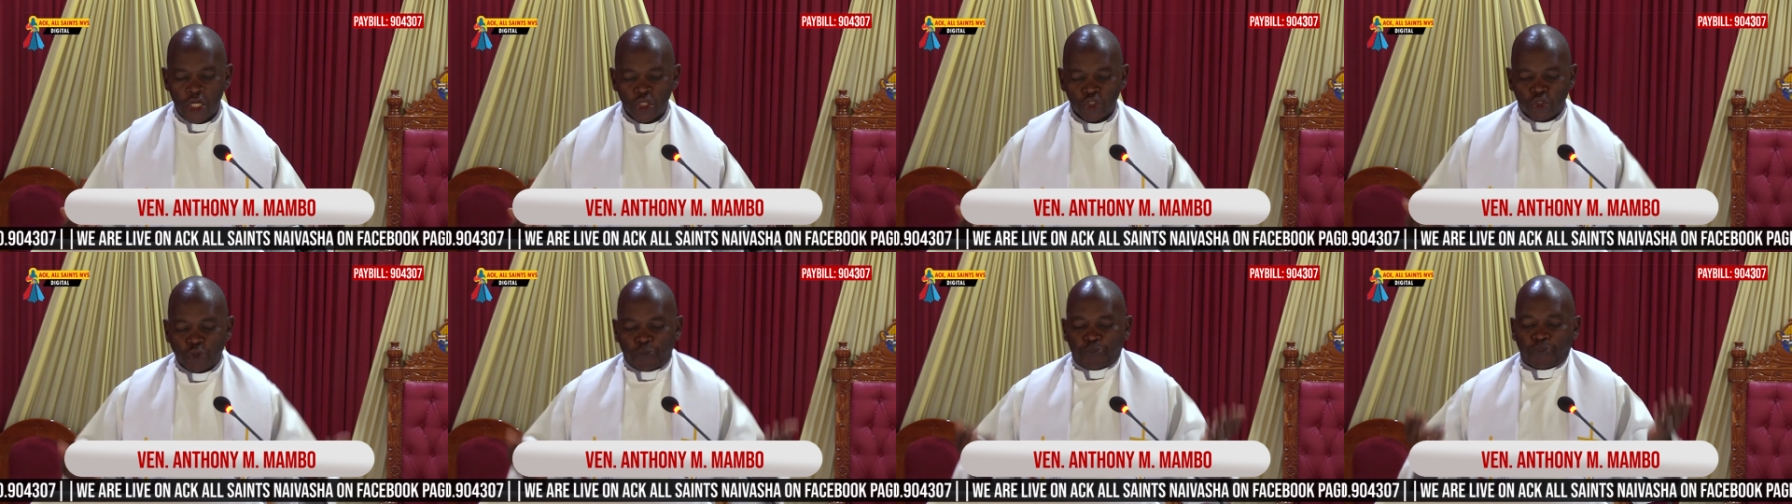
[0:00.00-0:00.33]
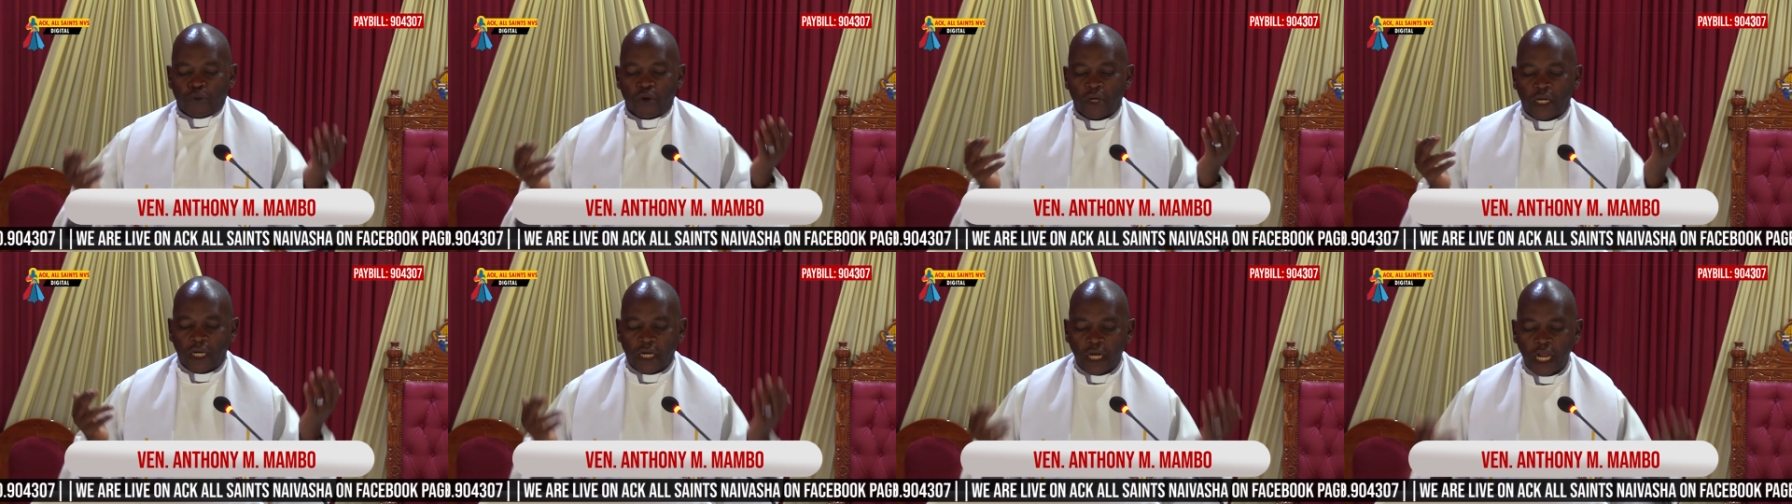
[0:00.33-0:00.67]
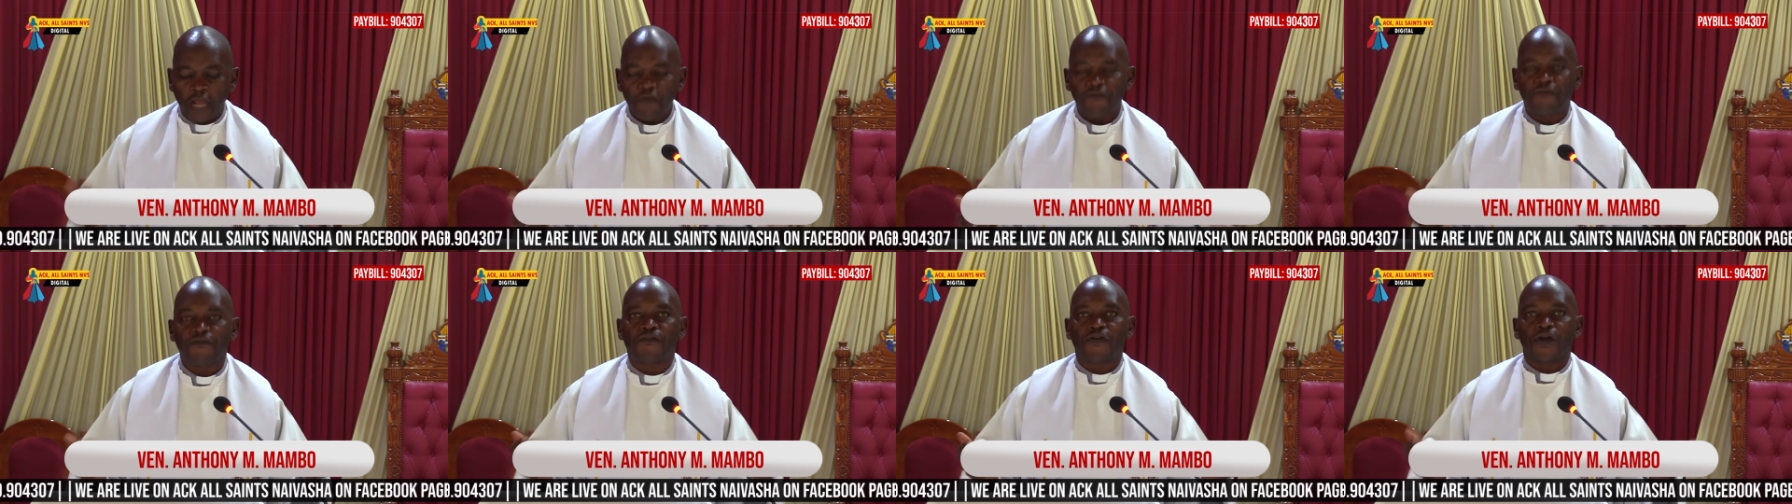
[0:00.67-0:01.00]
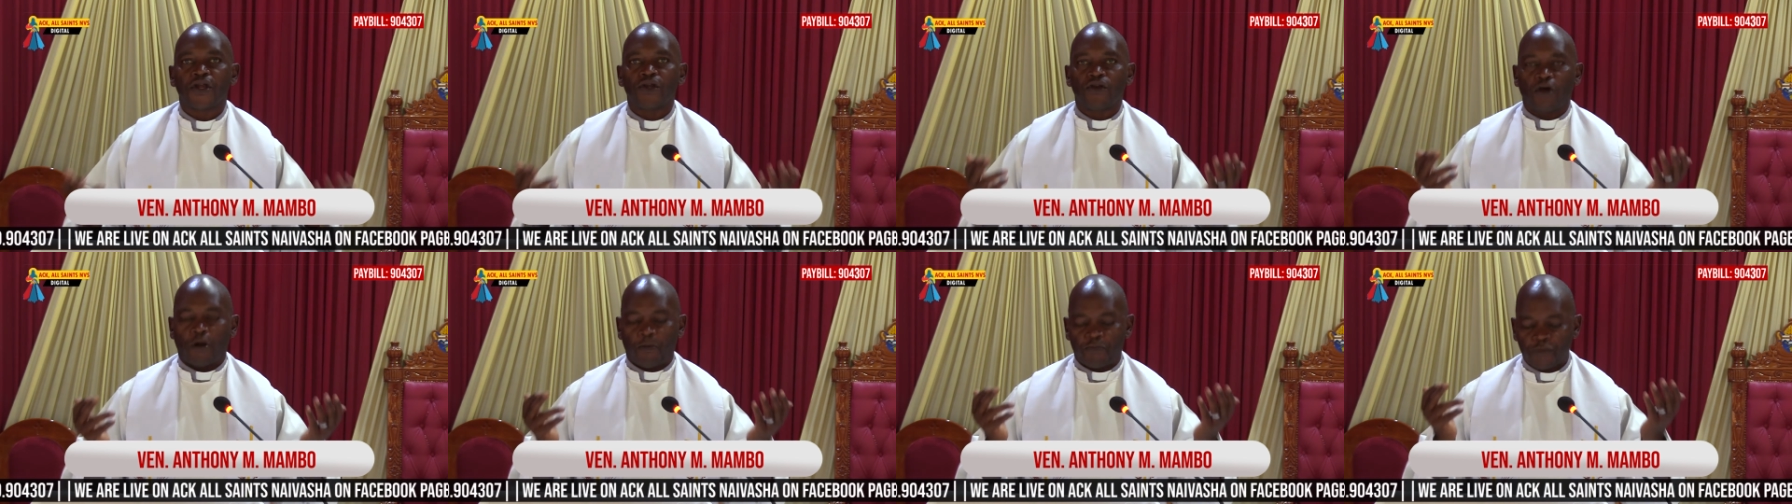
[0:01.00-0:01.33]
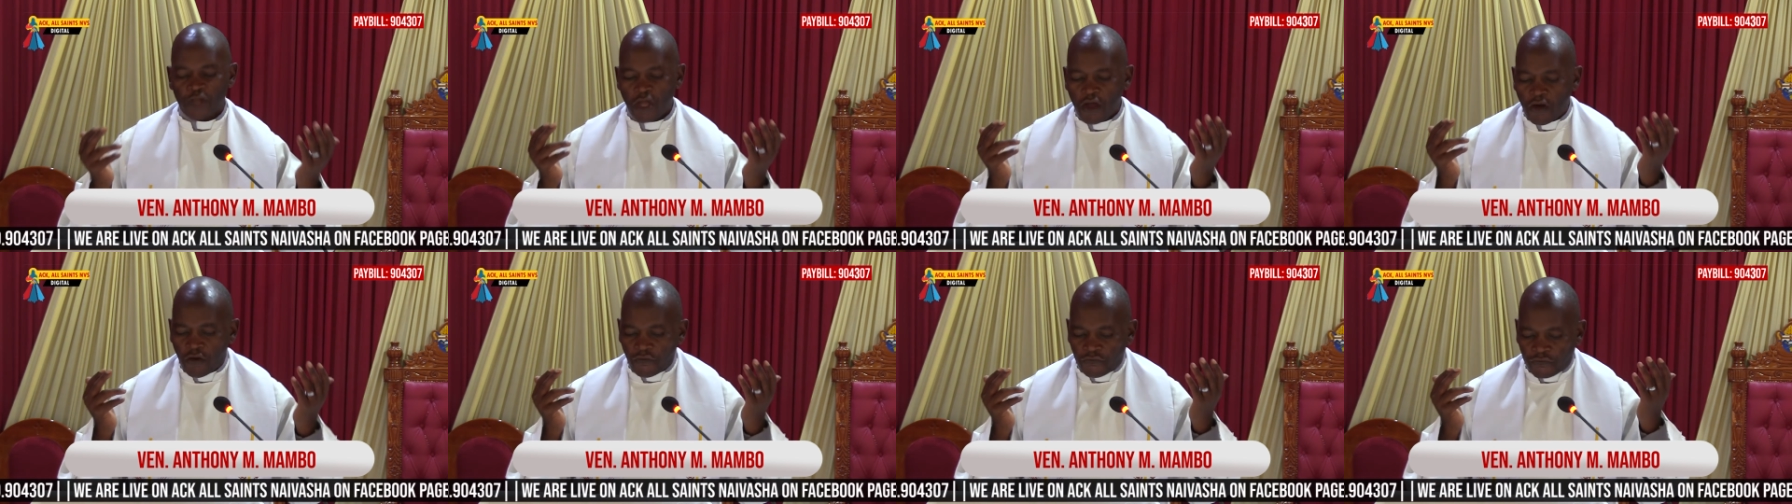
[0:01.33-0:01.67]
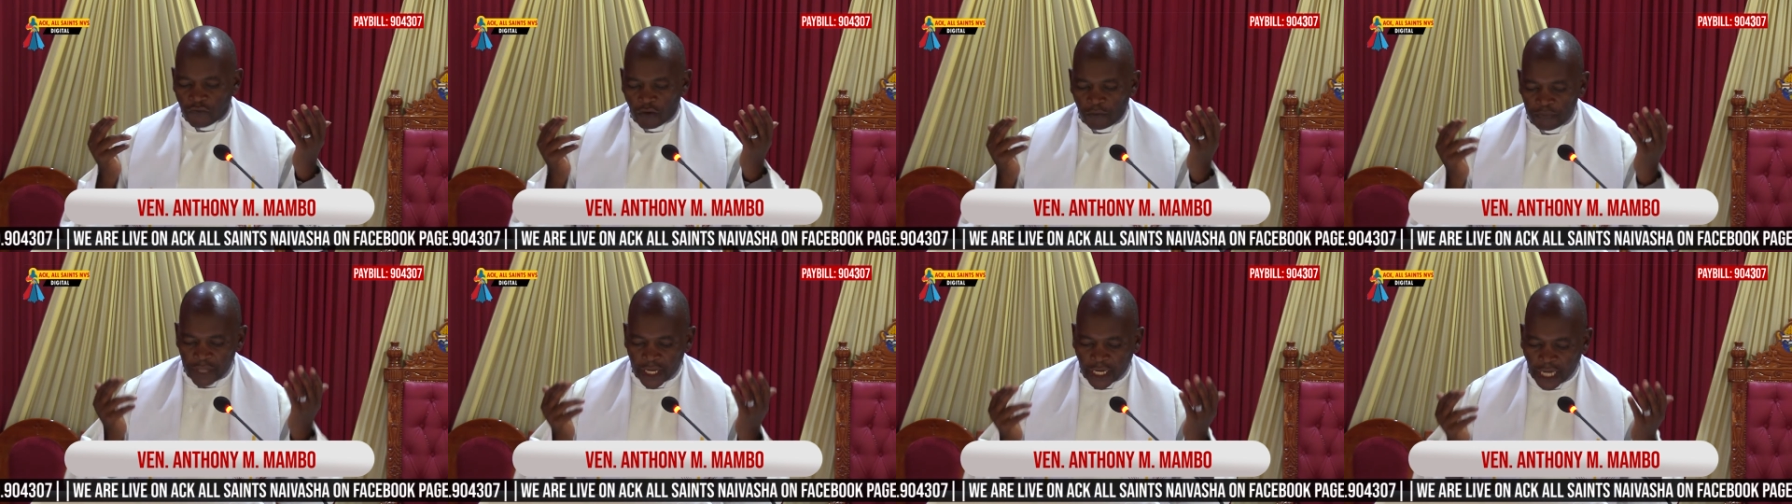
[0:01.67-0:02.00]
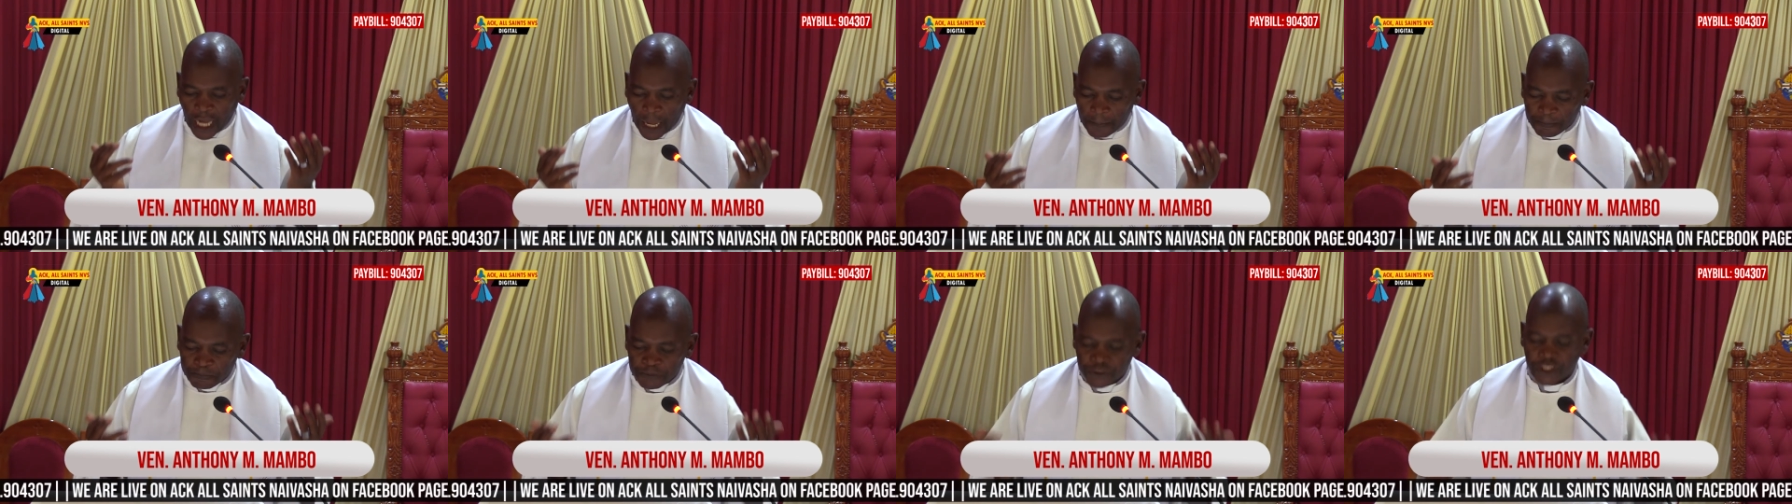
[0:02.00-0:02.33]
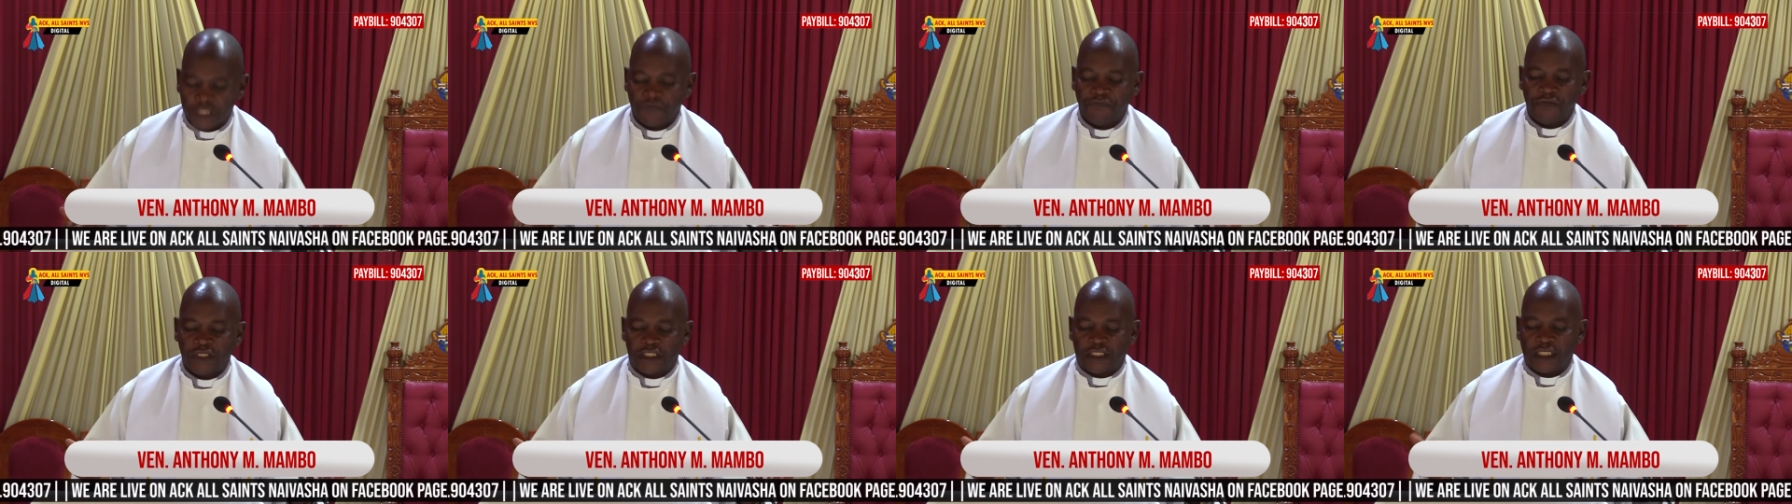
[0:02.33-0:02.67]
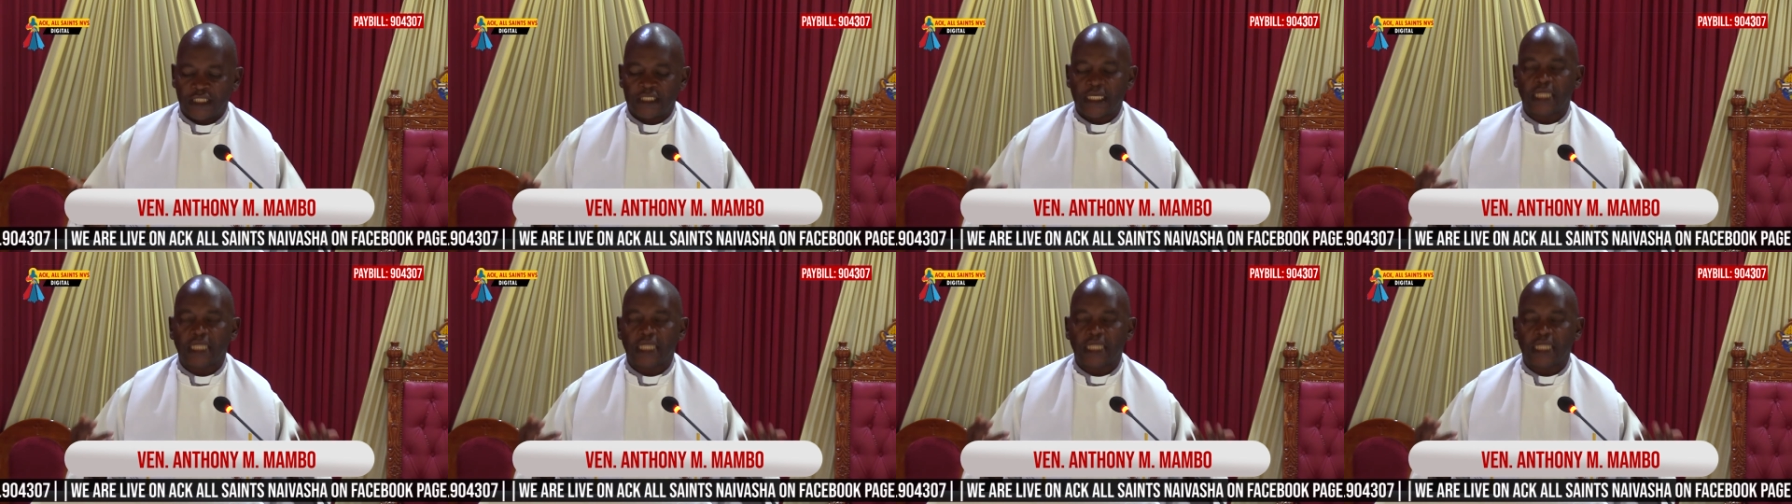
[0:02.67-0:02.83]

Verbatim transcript: to proclaim freedom from the captivities